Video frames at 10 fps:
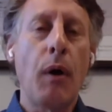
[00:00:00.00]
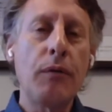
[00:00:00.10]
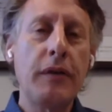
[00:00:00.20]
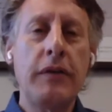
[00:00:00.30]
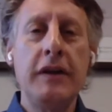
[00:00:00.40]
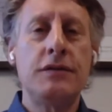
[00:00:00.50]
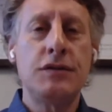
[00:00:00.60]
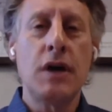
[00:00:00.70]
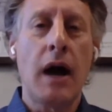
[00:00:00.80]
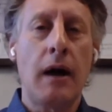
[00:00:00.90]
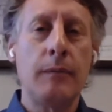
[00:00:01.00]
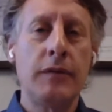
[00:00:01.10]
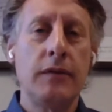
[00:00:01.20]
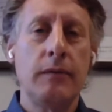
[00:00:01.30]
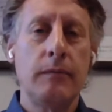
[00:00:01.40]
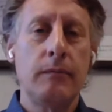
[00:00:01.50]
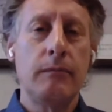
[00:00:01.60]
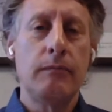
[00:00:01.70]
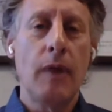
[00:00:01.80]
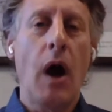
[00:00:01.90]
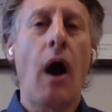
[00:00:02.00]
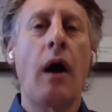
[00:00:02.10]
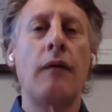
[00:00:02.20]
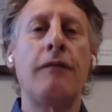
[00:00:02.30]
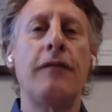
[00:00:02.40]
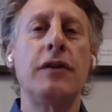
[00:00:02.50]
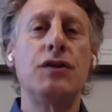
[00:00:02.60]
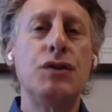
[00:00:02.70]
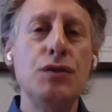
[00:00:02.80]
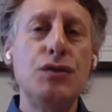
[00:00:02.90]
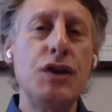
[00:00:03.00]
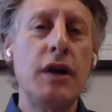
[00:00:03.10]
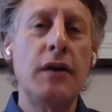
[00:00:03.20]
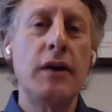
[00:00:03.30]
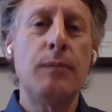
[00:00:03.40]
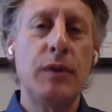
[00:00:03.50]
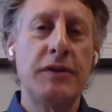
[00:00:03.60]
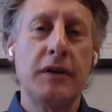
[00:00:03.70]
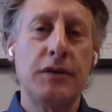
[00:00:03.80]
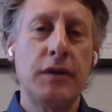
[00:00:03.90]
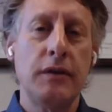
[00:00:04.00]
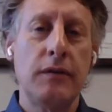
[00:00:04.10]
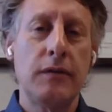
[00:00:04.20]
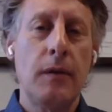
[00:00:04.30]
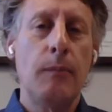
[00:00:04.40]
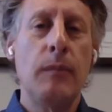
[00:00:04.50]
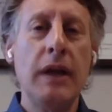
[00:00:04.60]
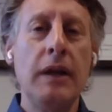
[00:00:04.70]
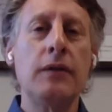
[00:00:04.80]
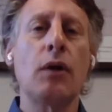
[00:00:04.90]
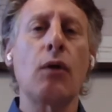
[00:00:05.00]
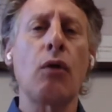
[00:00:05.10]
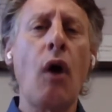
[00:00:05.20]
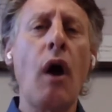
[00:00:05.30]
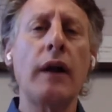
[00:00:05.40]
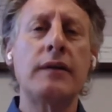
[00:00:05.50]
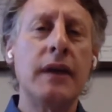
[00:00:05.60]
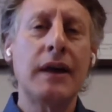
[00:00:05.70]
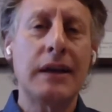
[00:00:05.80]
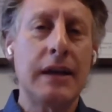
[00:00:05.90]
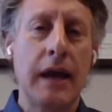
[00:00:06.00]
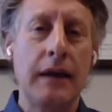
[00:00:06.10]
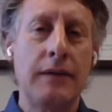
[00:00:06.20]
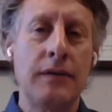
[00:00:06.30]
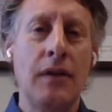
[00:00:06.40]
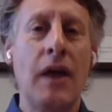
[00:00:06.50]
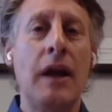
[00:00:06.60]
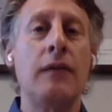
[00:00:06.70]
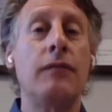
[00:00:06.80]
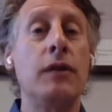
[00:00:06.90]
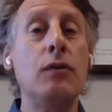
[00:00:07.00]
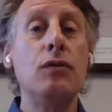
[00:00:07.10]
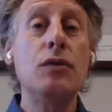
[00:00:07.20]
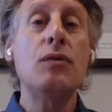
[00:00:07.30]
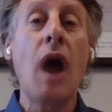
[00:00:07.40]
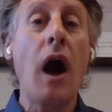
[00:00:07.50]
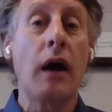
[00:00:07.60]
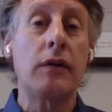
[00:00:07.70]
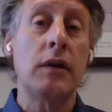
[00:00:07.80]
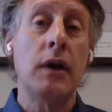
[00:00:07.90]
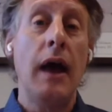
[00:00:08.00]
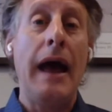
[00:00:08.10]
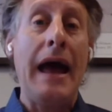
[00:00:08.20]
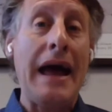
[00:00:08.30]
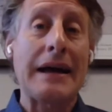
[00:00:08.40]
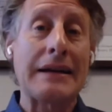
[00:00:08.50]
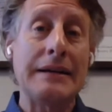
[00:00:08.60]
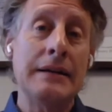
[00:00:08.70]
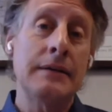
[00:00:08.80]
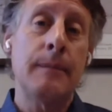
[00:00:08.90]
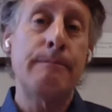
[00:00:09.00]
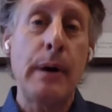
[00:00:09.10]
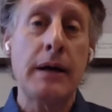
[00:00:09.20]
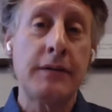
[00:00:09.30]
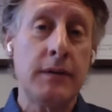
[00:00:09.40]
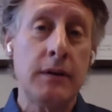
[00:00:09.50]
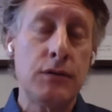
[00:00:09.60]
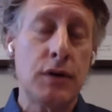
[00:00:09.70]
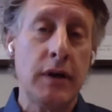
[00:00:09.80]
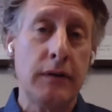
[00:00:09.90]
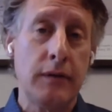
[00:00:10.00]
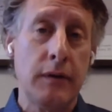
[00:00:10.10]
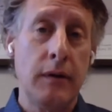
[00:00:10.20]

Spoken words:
Both of these jobs are fiduciary positions, meaning the law dictates that if you do not act in the best interest